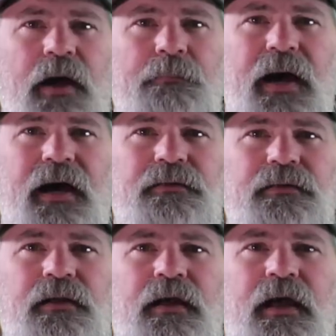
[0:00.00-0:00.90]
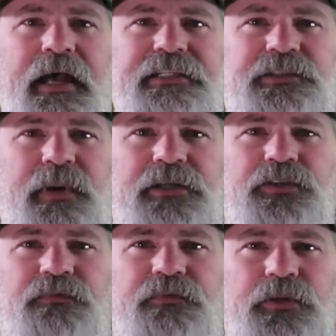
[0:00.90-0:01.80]
about a
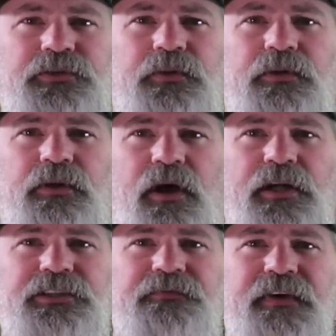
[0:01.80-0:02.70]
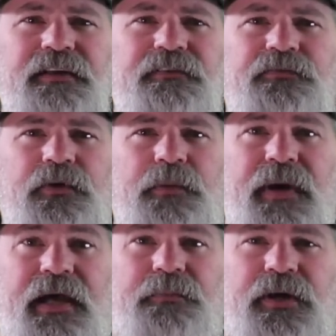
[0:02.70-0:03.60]
special virtual launch event for the
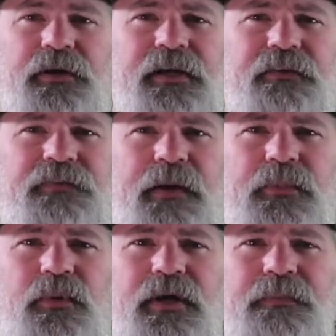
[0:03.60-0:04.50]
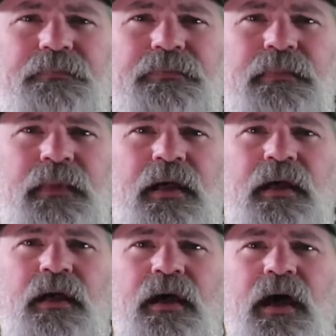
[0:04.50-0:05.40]
Pan America in February.
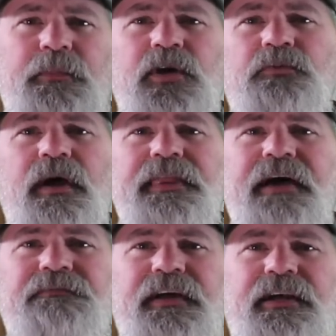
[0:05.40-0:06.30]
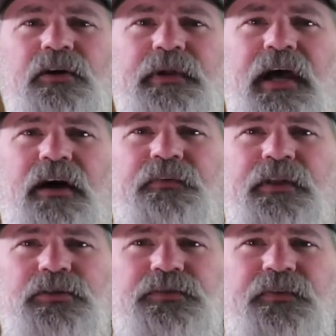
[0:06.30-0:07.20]
I'm going to run that video now for
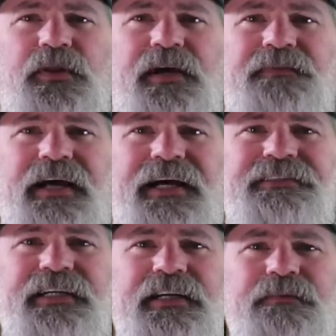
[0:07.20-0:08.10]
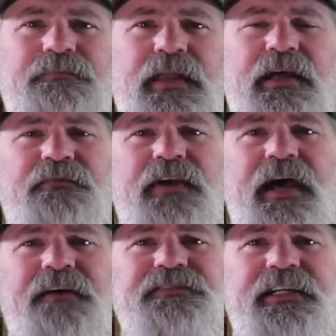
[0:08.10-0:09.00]
those of you that have not seen it, and if you
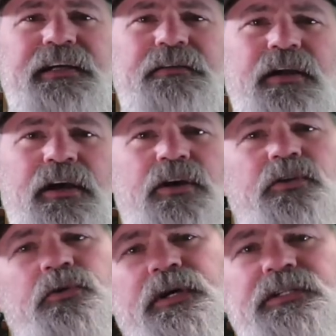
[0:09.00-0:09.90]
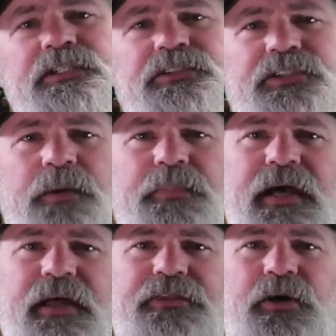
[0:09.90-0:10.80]
have seen it, you can just jump
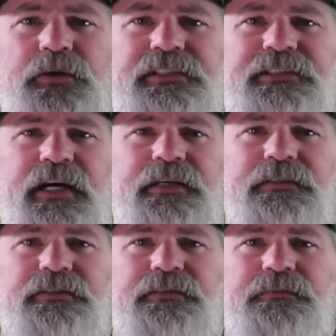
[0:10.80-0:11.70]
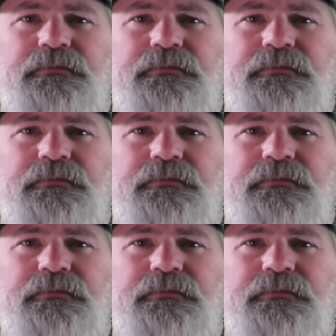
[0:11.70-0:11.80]
ahead 30 seconds.